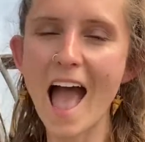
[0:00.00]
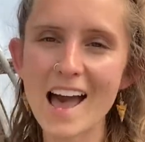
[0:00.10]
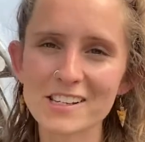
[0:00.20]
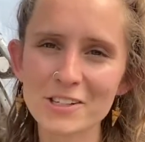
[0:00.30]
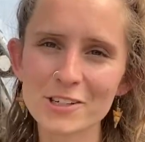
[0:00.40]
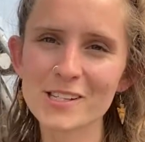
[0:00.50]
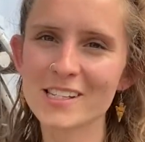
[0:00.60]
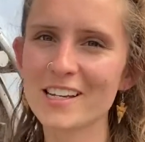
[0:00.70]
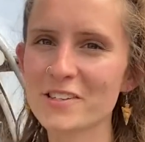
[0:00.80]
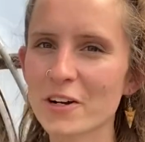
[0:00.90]
As your
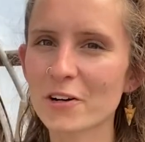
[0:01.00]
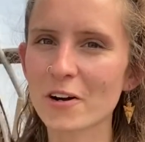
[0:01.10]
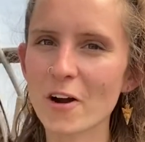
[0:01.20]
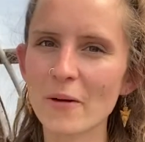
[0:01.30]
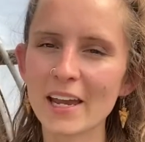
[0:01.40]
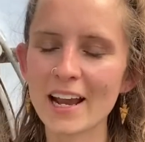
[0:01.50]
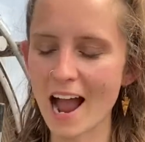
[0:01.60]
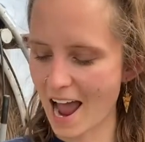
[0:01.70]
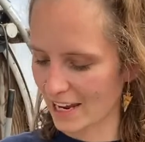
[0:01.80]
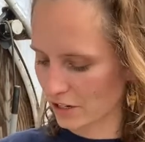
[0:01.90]
seeds are growing,
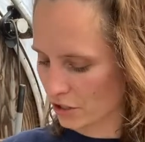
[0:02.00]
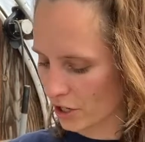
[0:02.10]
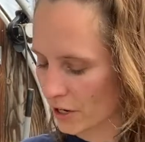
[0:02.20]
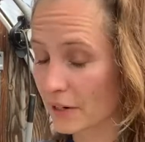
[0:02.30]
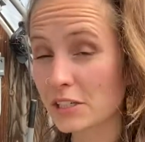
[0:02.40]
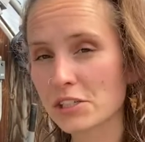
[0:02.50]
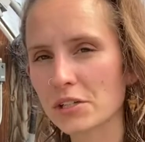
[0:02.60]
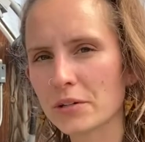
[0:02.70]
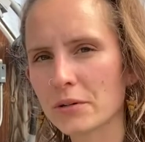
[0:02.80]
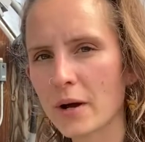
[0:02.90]
I encourage
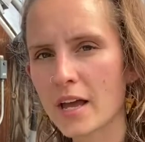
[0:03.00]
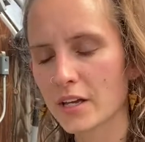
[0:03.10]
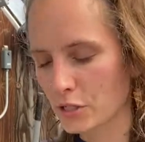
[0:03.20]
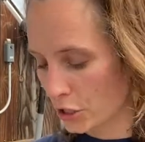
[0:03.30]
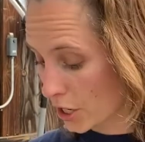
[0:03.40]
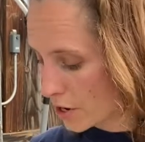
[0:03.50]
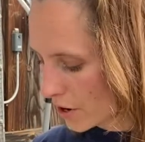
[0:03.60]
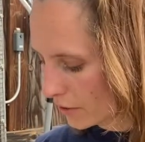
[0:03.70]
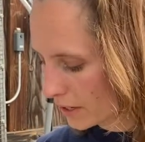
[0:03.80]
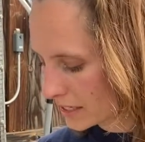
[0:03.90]
you to
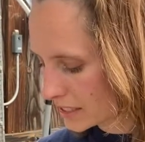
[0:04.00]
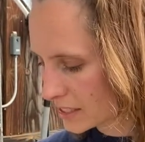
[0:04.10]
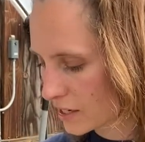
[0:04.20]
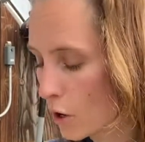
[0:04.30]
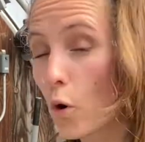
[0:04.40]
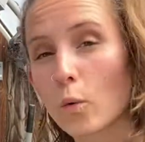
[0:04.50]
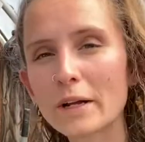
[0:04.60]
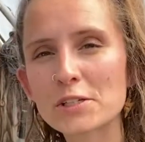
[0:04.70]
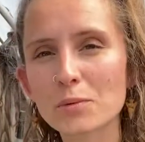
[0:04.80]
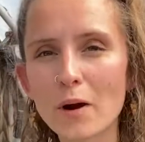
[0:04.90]
notice
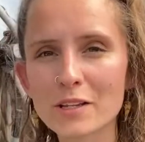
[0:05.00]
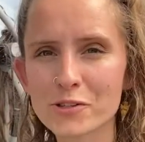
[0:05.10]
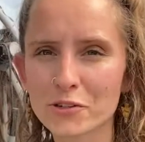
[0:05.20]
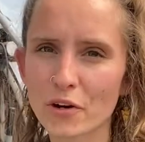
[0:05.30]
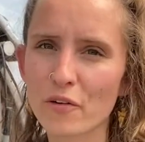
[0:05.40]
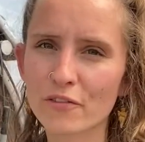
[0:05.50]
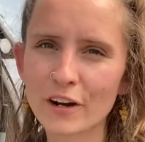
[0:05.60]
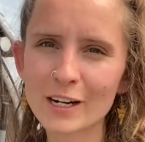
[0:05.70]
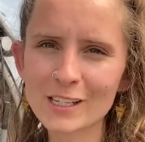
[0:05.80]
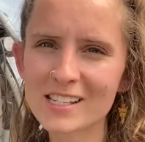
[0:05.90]
which ones grow
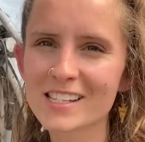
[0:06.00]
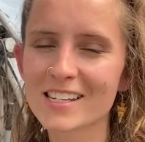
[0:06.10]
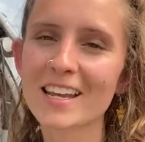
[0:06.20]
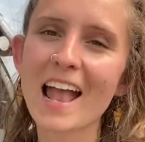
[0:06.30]
first,